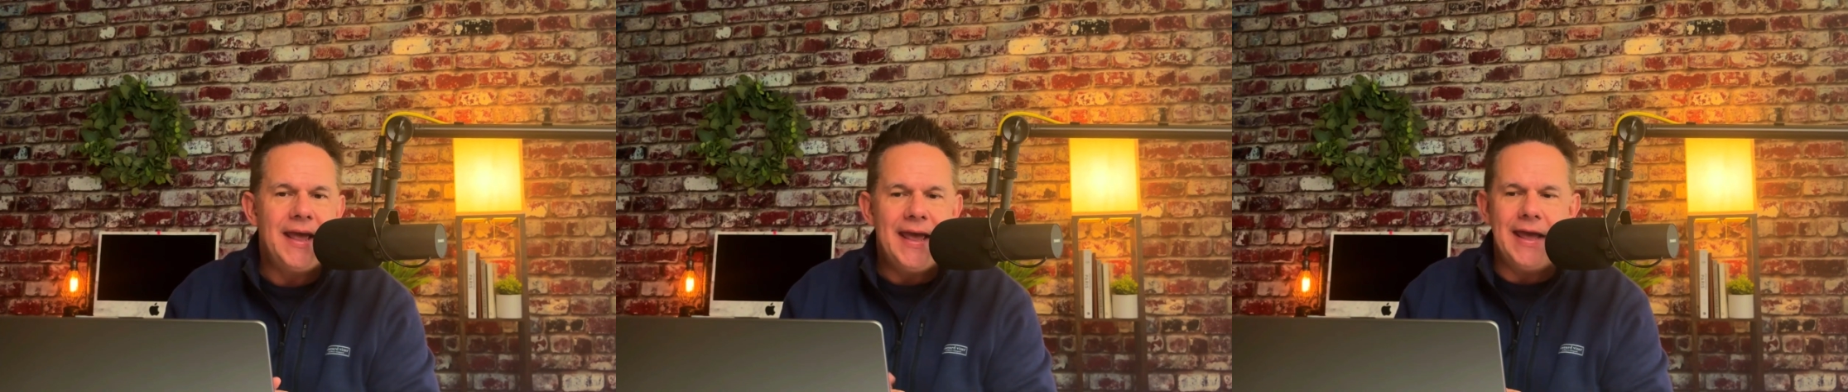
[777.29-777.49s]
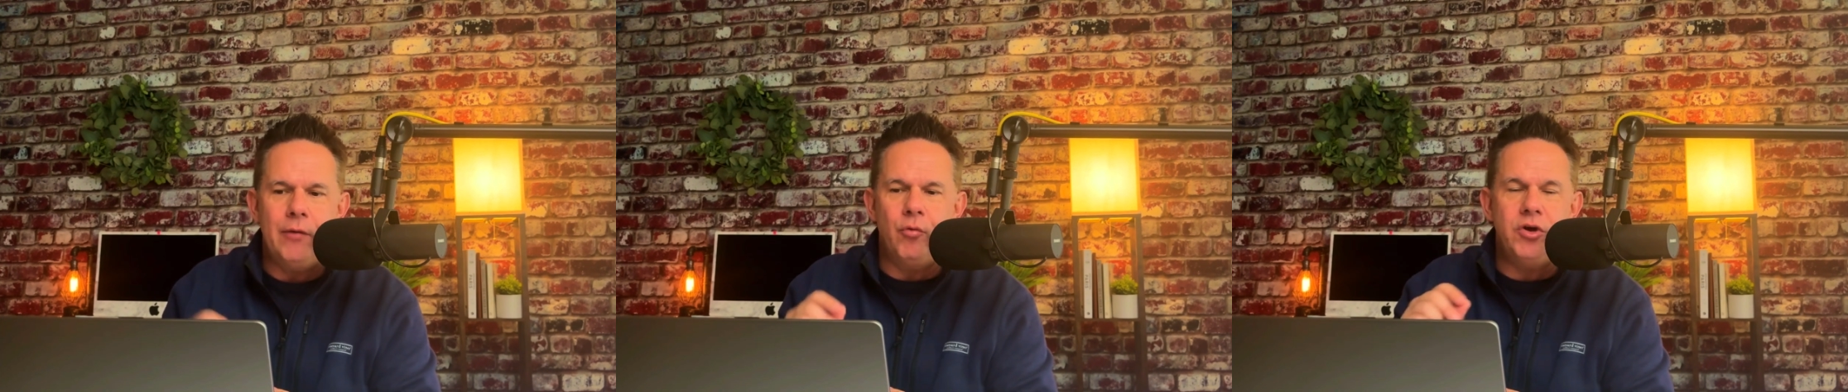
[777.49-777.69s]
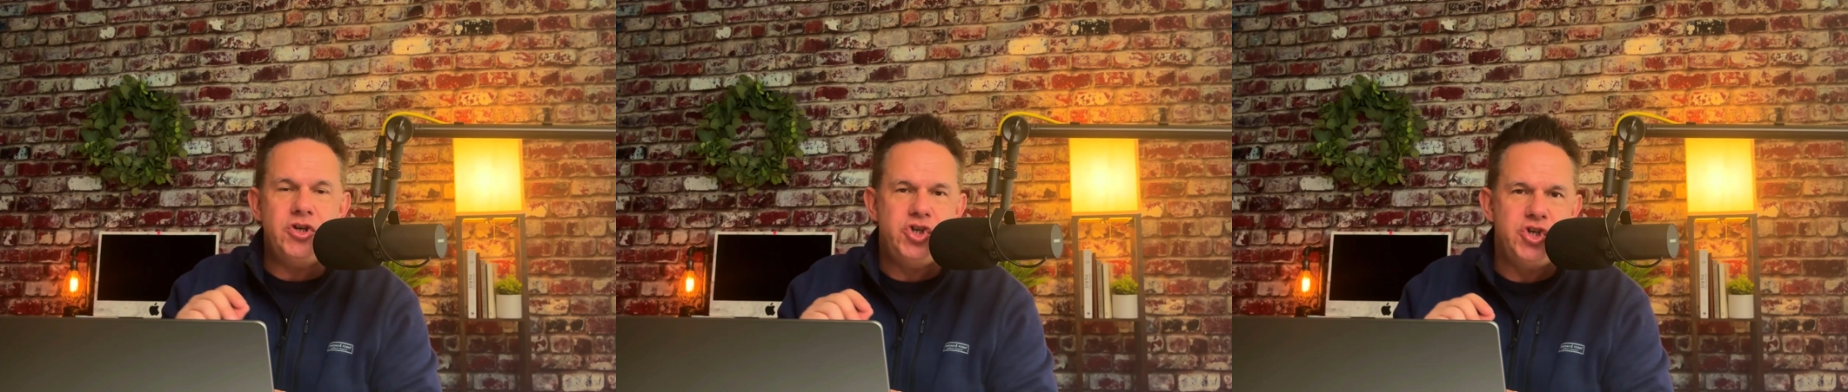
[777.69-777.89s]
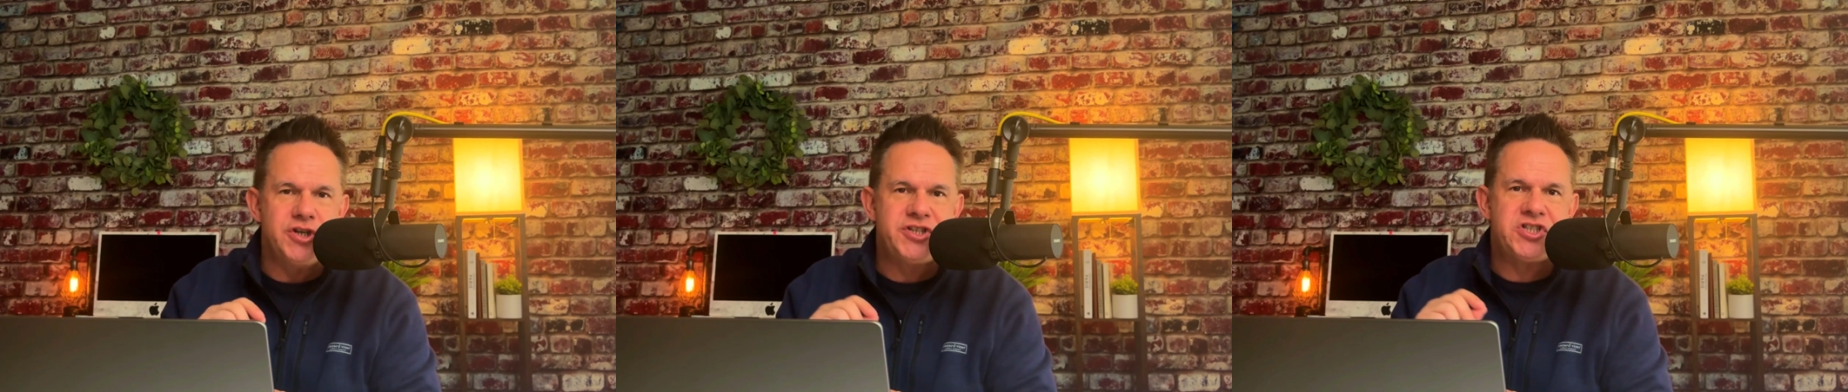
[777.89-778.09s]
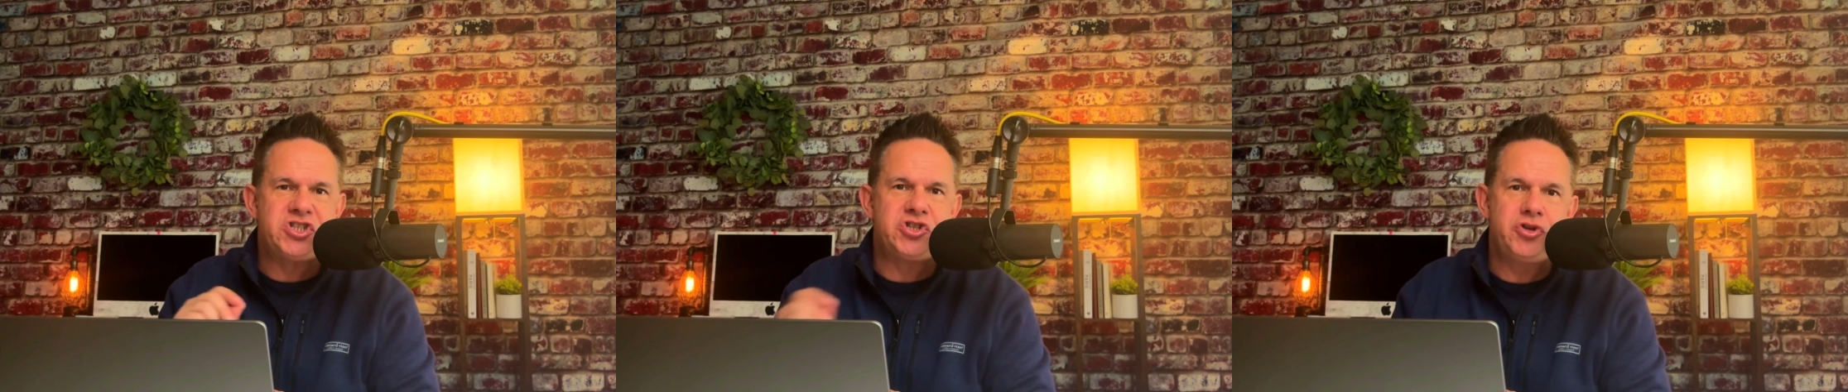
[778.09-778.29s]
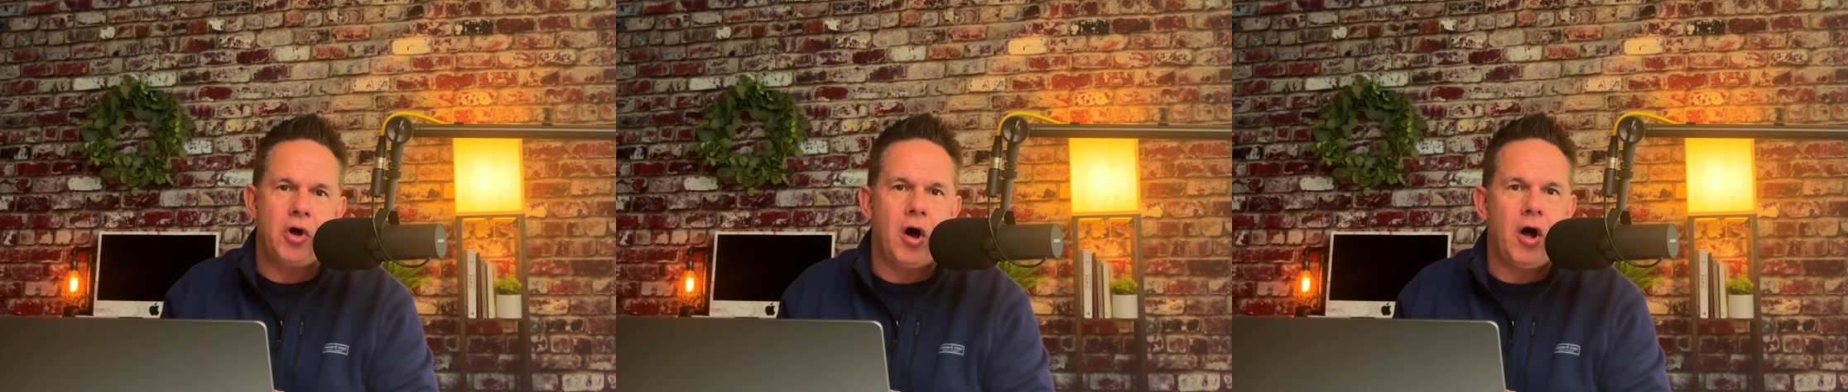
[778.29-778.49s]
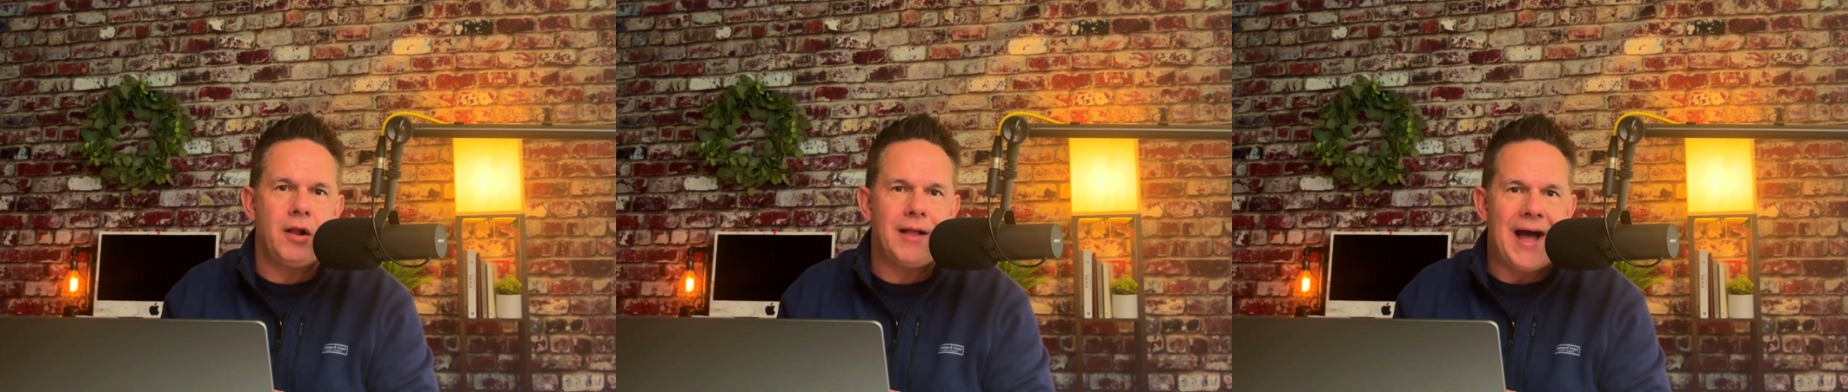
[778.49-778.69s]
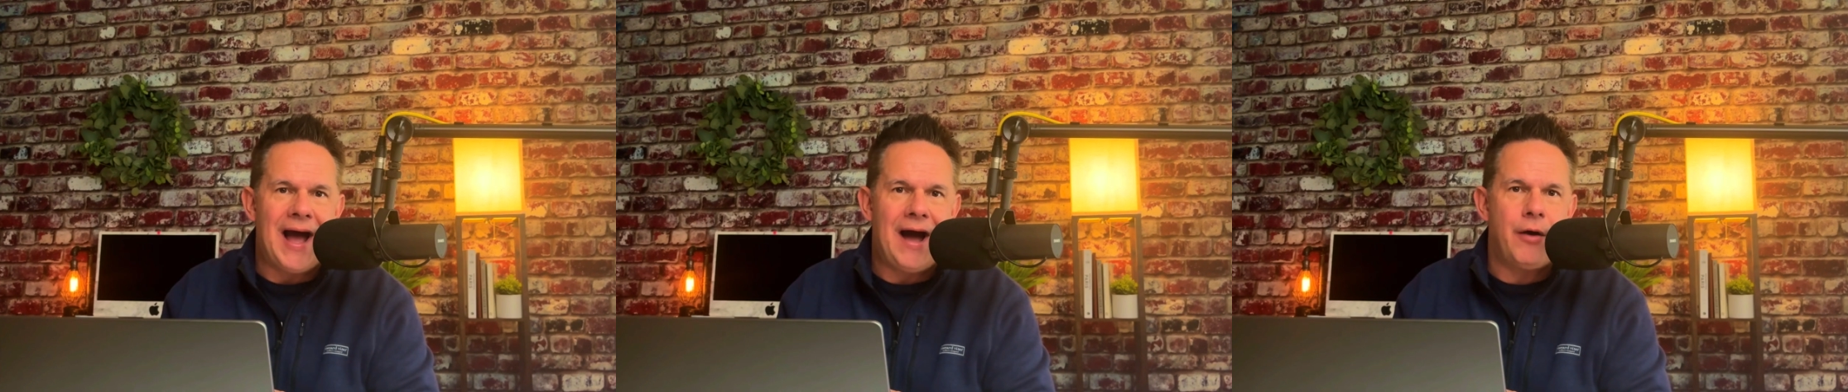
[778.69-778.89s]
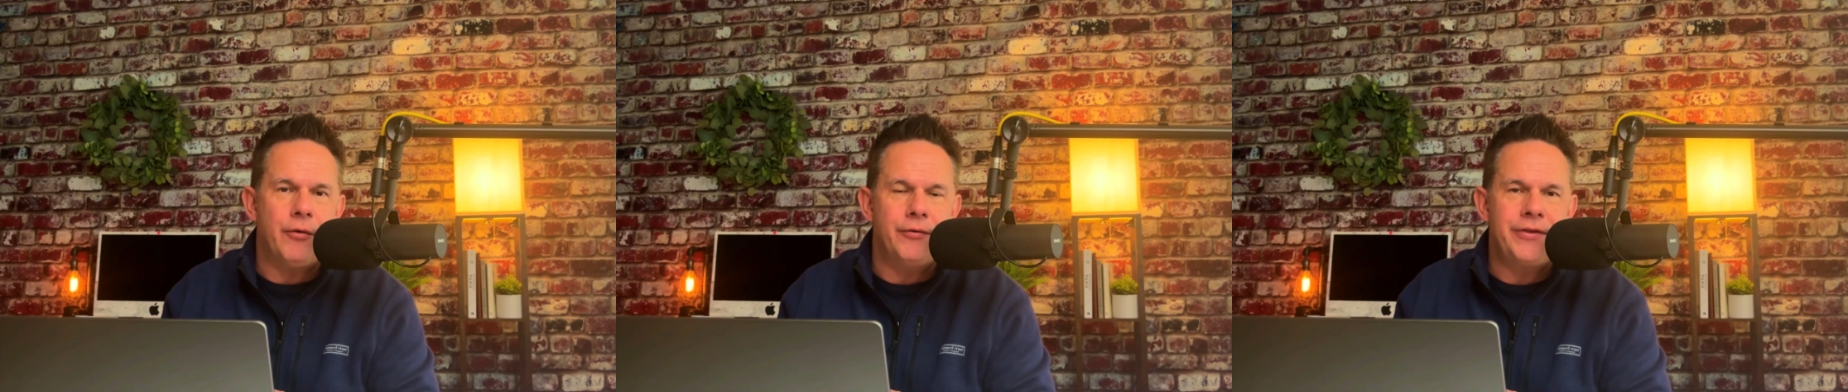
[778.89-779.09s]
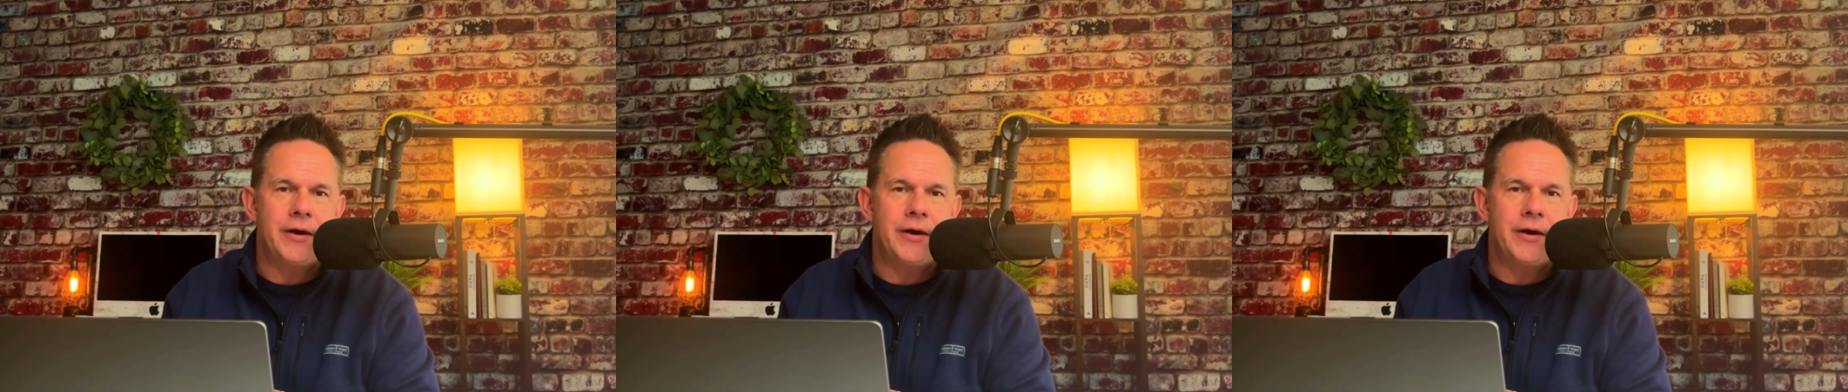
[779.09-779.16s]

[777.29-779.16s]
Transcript: it would just stall out.